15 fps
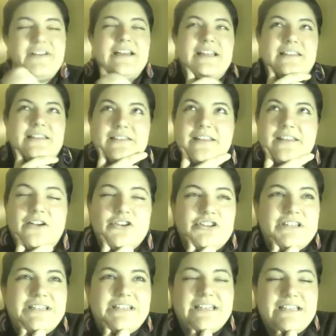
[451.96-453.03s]
The
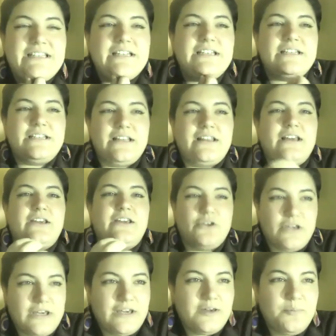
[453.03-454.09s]
consistency that
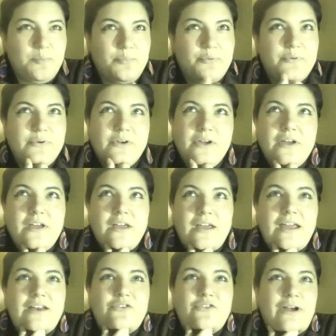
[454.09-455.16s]
you keep
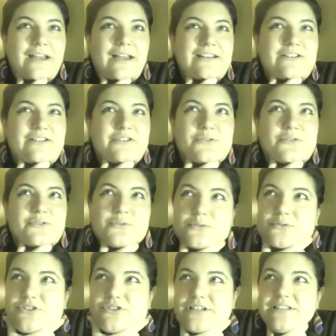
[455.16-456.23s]
in trying
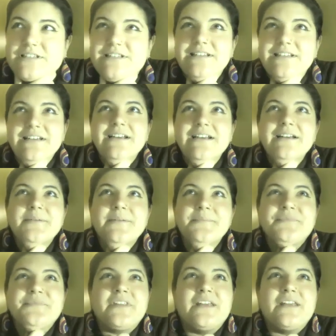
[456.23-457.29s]
to just
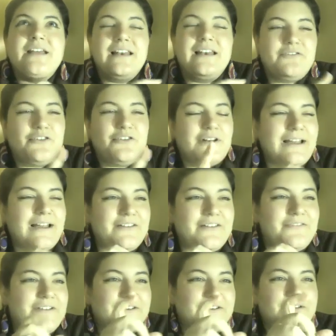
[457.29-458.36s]
live your
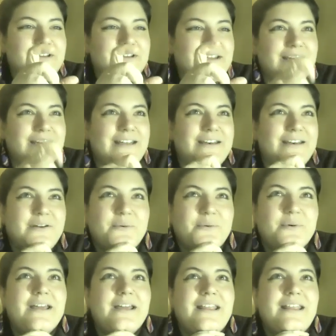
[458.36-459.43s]
life in a
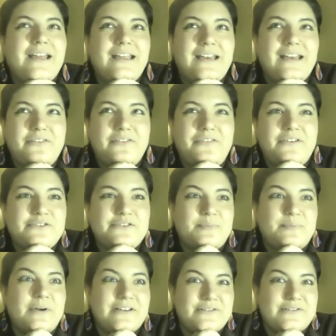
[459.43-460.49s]
way that it feels a
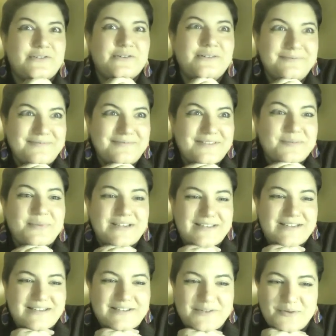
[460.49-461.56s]
puzzle, the
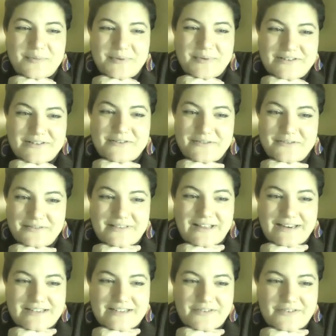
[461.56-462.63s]
pieces to a puzzle.
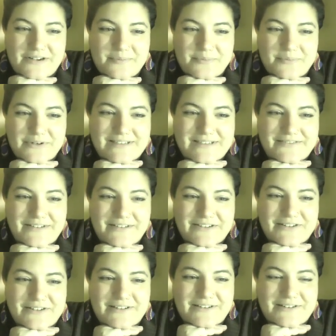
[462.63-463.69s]
That is very impressive,
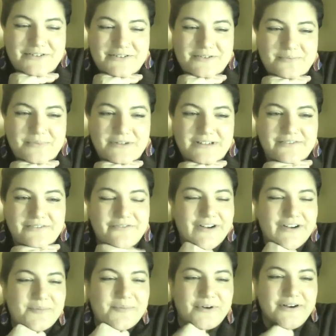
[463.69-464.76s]
actually. You should be
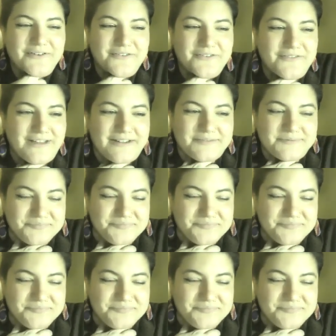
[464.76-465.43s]
very proud of that.